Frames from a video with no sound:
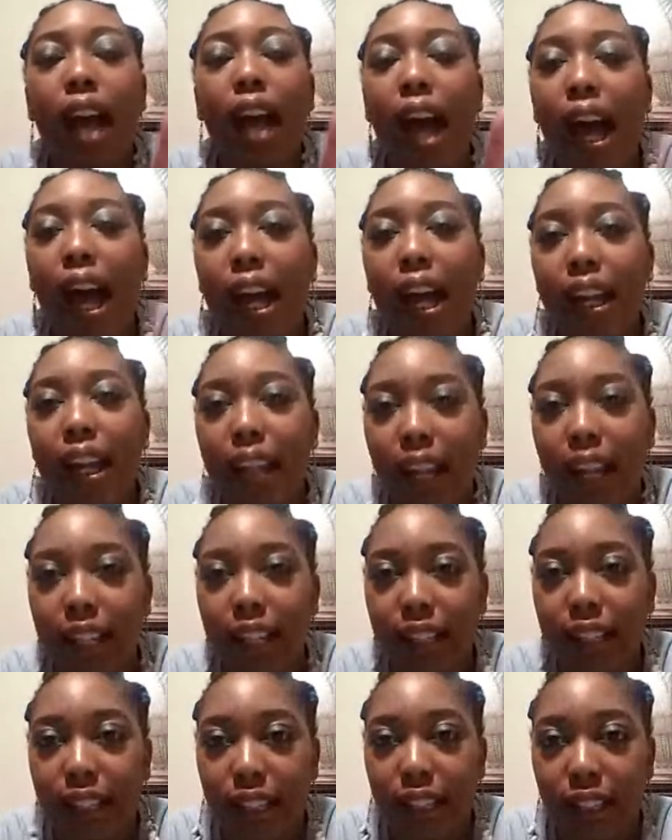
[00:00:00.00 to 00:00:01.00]
I liked
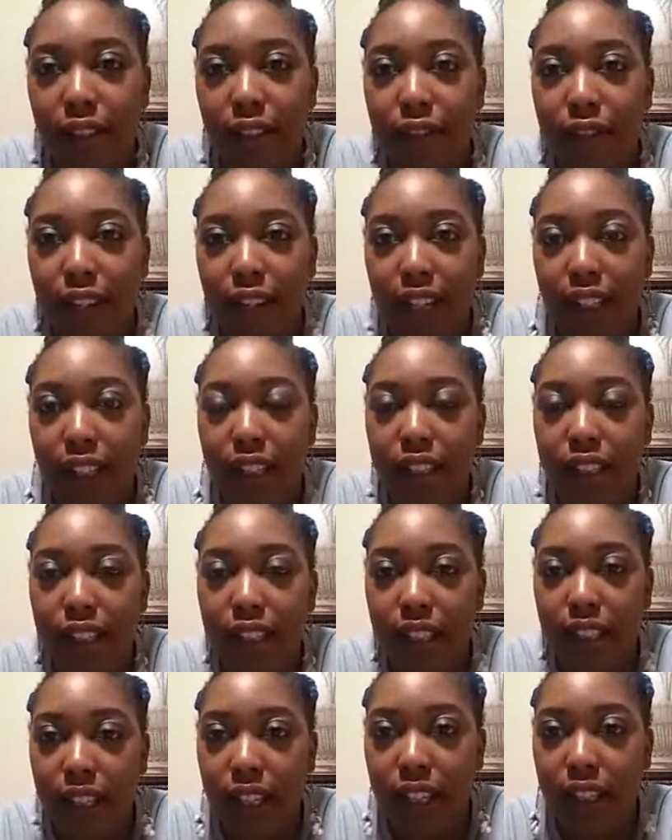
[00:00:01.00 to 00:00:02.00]
it, the fact that she
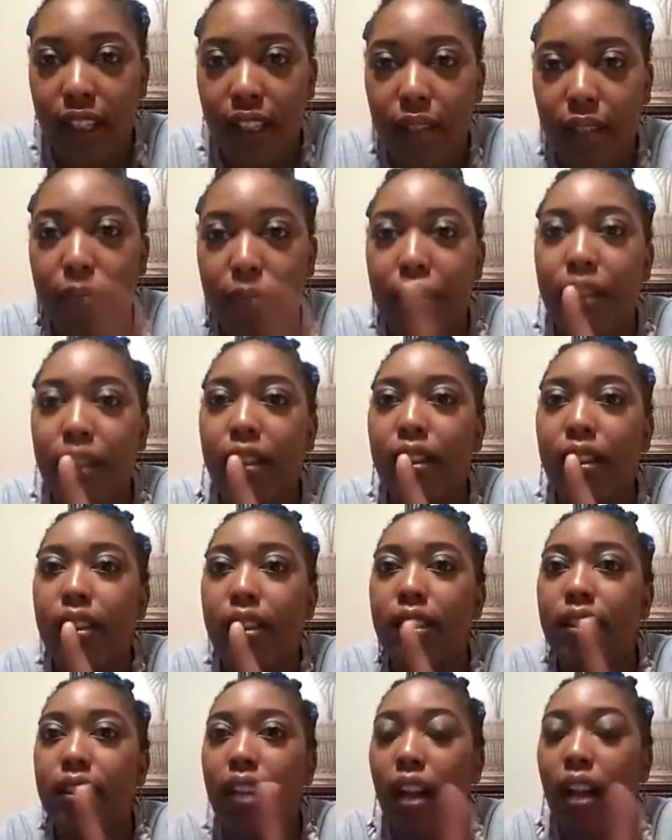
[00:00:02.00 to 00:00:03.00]
said that because